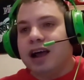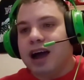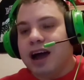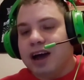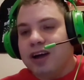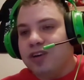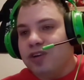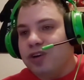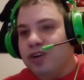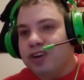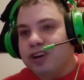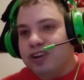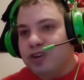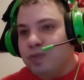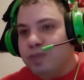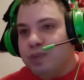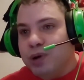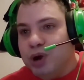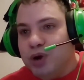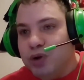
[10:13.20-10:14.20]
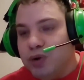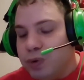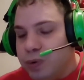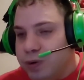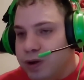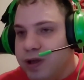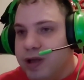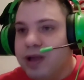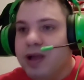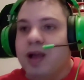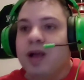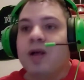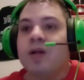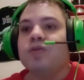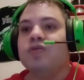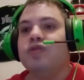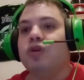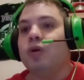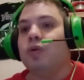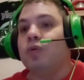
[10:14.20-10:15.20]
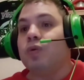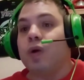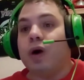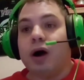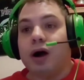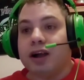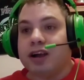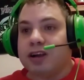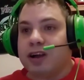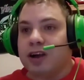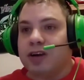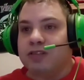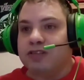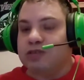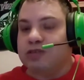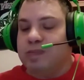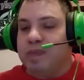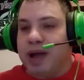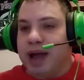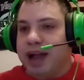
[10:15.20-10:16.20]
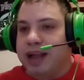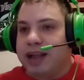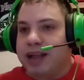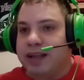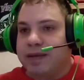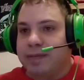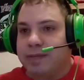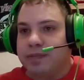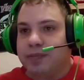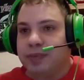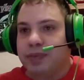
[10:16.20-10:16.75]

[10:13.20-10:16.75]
out of the blue, The Rock comes back,